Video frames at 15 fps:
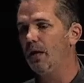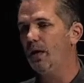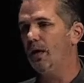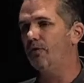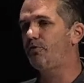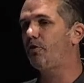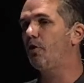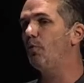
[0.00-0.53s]

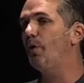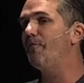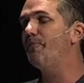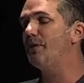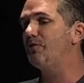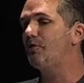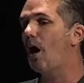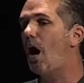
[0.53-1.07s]
And so we've
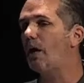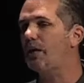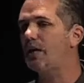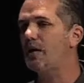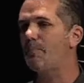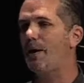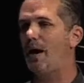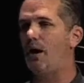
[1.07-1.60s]
been
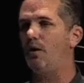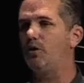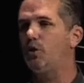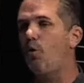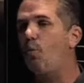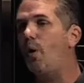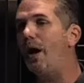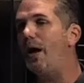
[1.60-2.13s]
talking about the
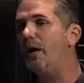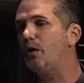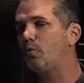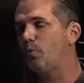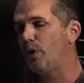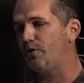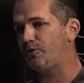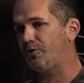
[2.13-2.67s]
way in
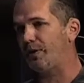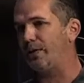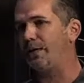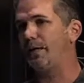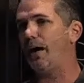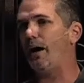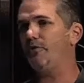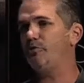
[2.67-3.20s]
which the
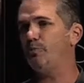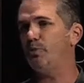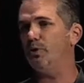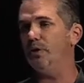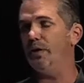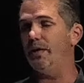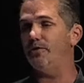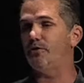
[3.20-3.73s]

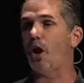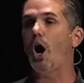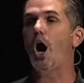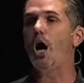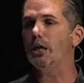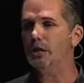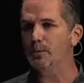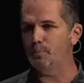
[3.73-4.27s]
gospel is
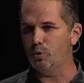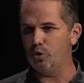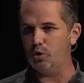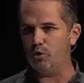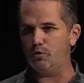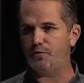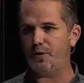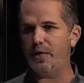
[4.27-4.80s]
on the
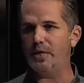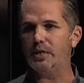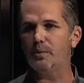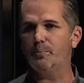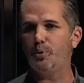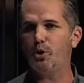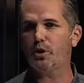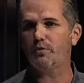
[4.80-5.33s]
move in the
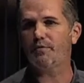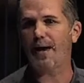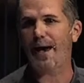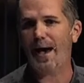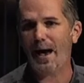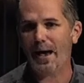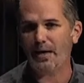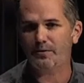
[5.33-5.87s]
book of
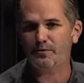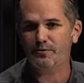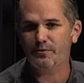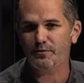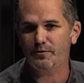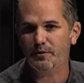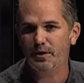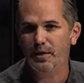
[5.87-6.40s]

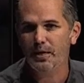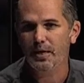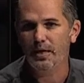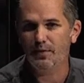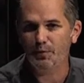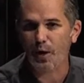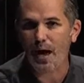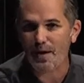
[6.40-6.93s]
Acts. And
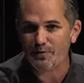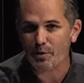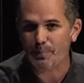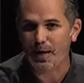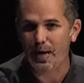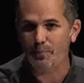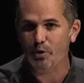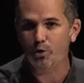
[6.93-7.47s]
if you have your
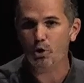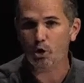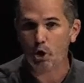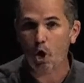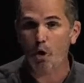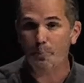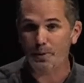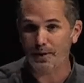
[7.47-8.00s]
Bible, you
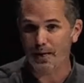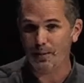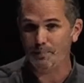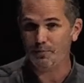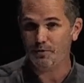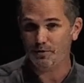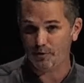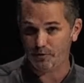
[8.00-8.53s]
can open
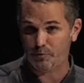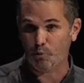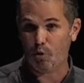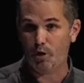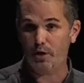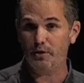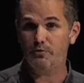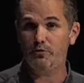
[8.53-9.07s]
them this
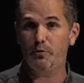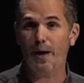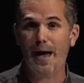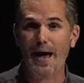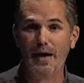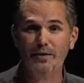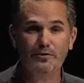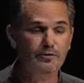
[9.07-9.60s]
morning to
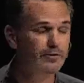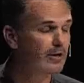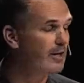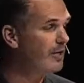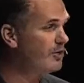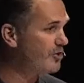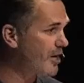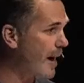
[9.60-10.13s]
Acts
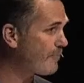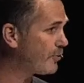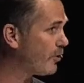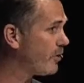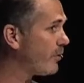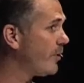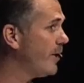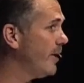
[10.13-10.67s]
chapter
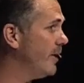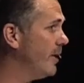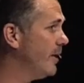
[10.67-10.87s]
3.